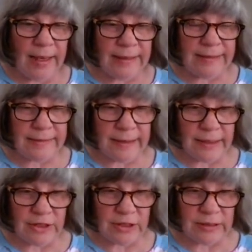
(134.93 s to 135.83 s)
As an
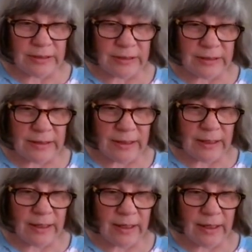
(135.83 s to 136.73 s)
agent,
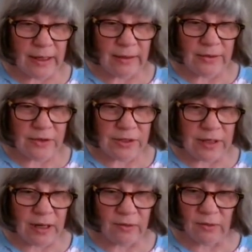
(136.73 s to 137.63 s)

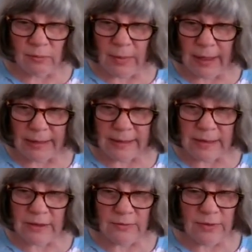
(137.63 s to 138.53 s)
Donald Maass
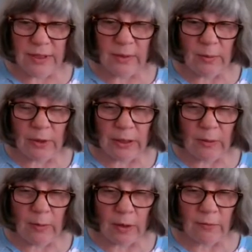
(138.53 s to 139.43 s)
is uniquely
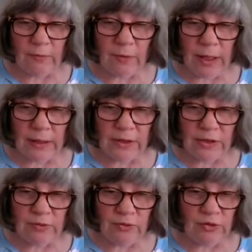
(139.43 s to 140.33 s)
qualified
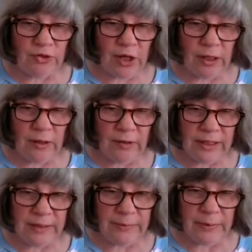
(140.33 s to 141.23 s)
to share
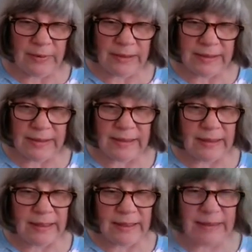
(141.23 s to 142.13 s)
experiences
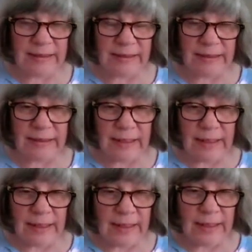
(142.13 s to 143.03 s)
and insights
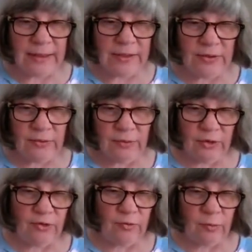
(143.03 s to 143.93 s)
into
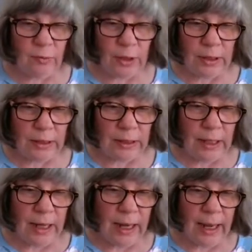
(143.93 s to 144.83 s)
fiction writing
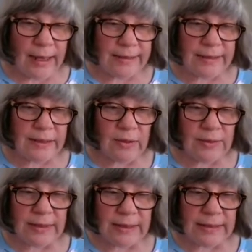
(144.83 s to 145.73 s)
as he
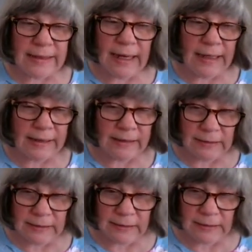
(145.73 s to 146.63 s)
knows
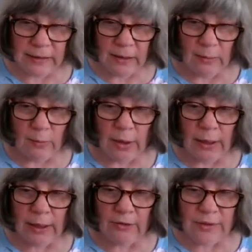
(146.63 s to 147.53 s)
exactly what
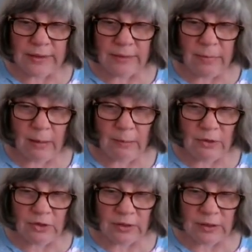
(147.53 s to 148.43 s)
agents and
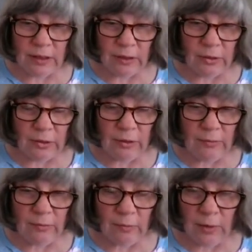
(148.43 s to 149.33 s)
publishers are
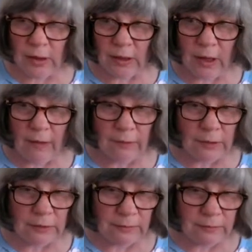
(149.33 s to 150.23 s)
looking for in a
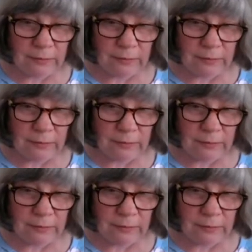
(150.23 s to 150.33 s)
novel.